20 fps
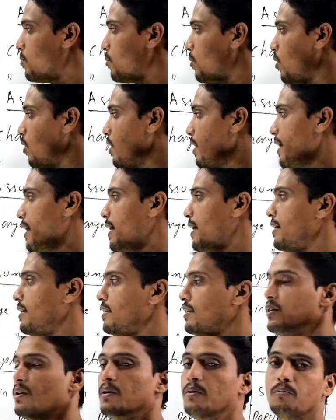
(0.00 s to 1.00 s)
more
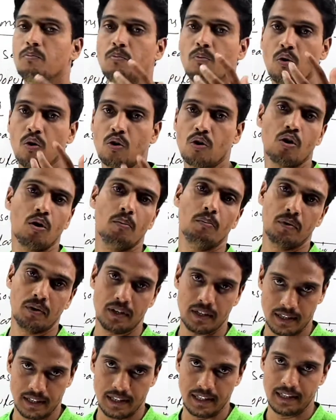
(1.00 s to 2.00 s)
and more
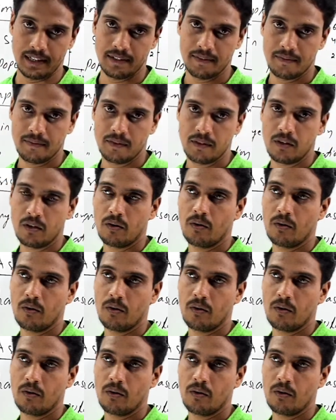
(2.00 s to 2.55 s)
commodity.